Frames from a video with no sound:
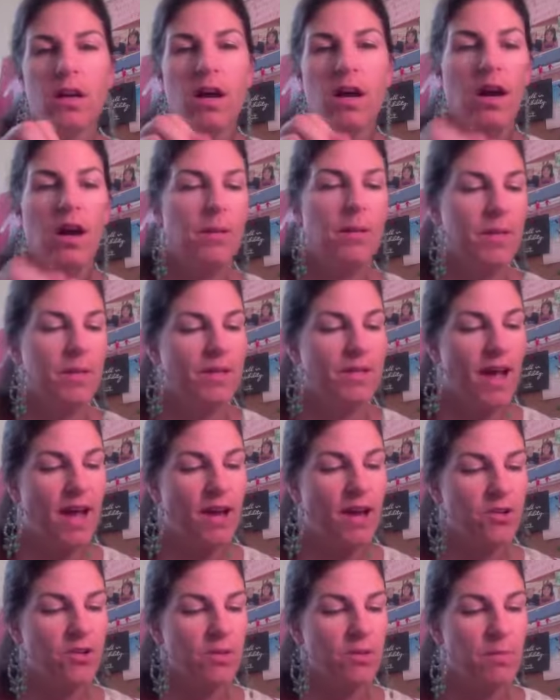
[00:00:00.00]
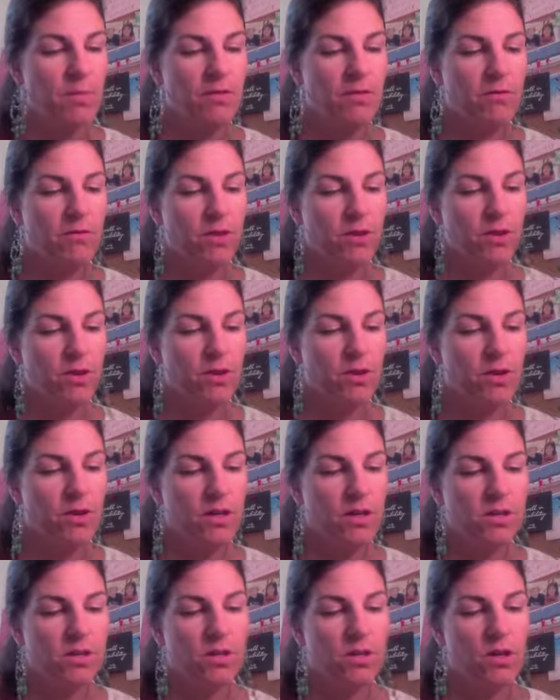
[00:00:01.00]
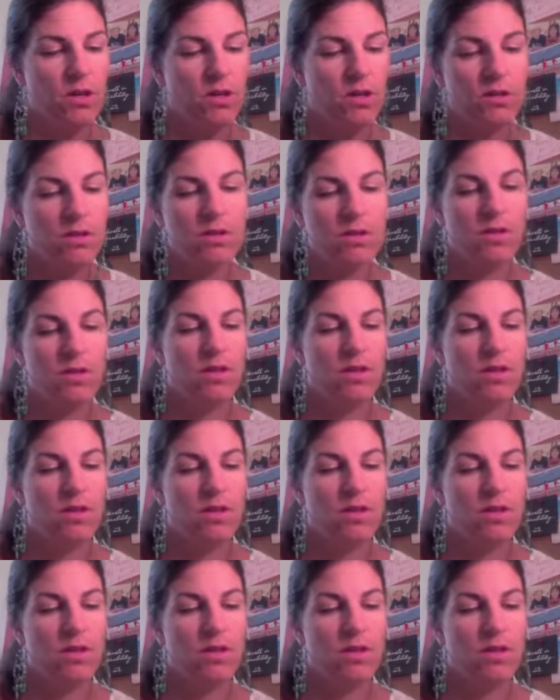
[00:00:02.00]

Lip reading: It's actually meant for it's called